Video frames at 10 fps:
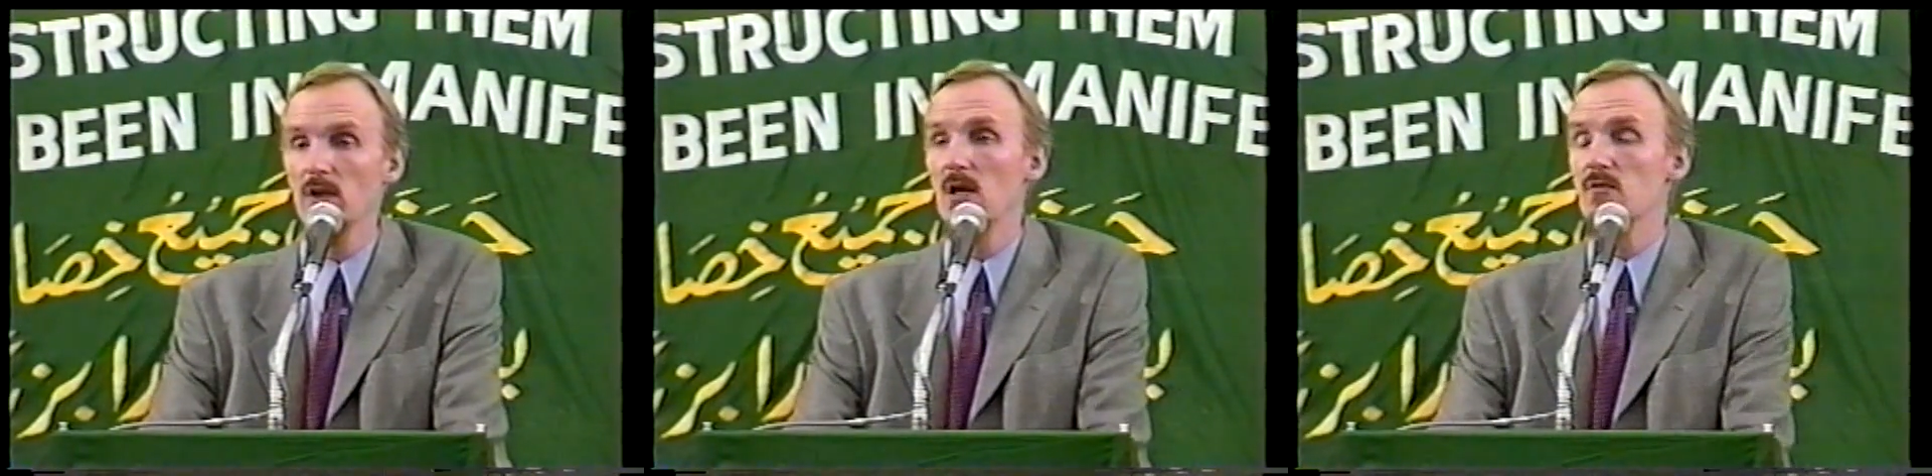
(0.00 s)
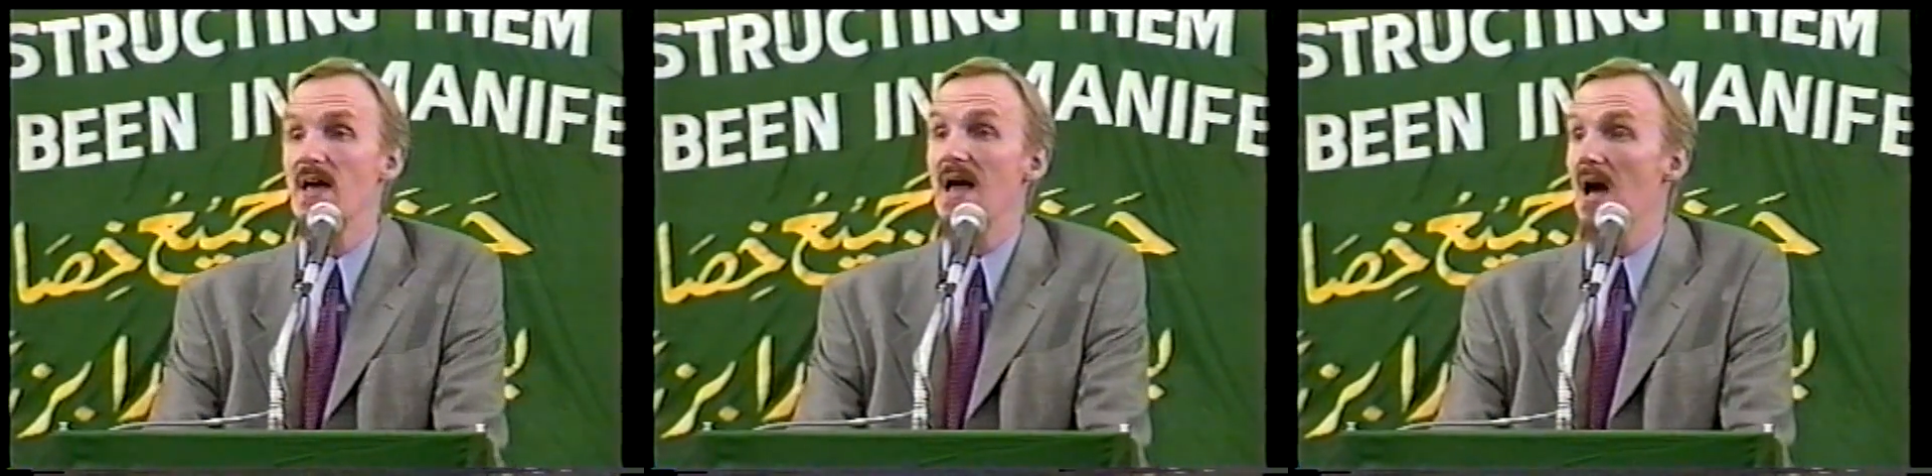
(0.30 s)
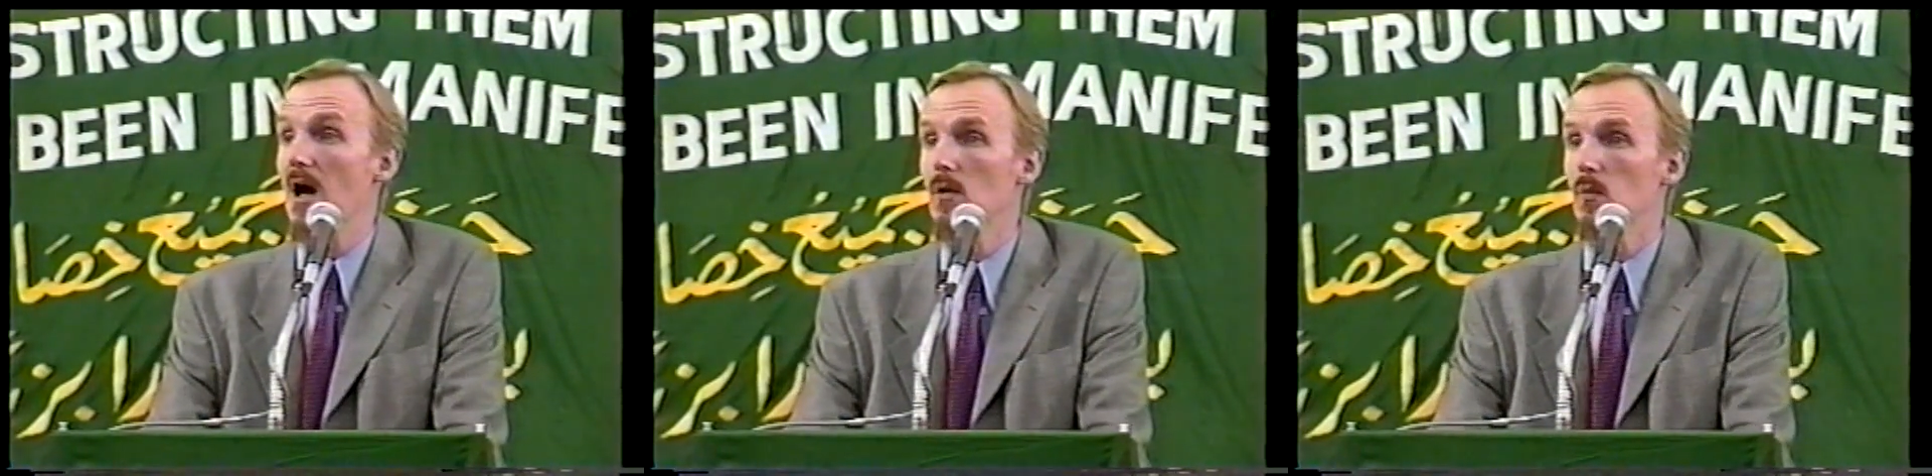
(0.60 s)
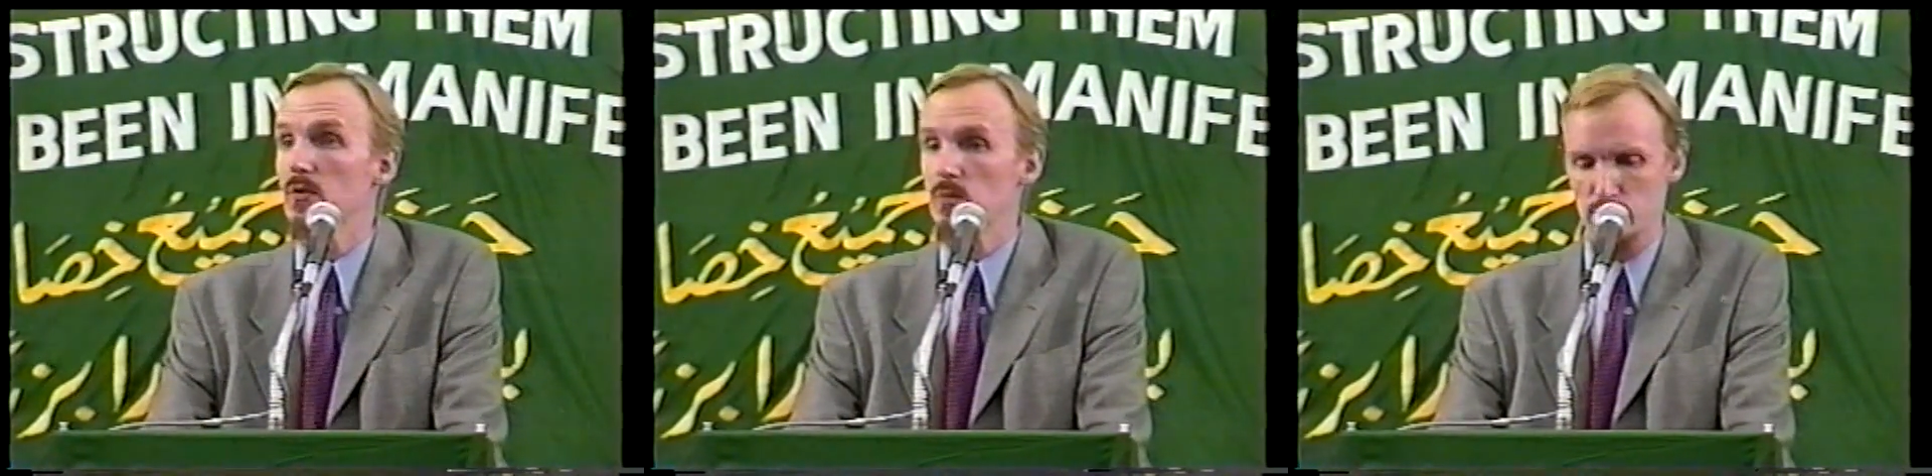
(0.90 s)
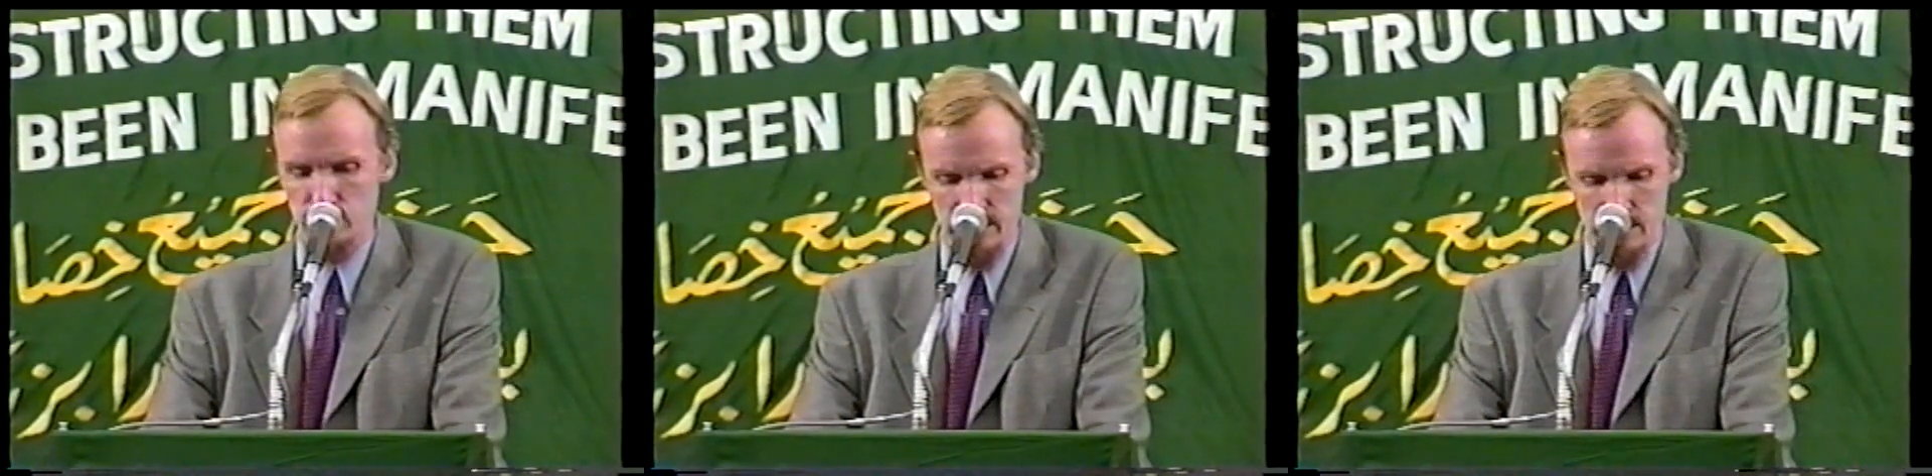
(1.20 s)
of the air which we breathe.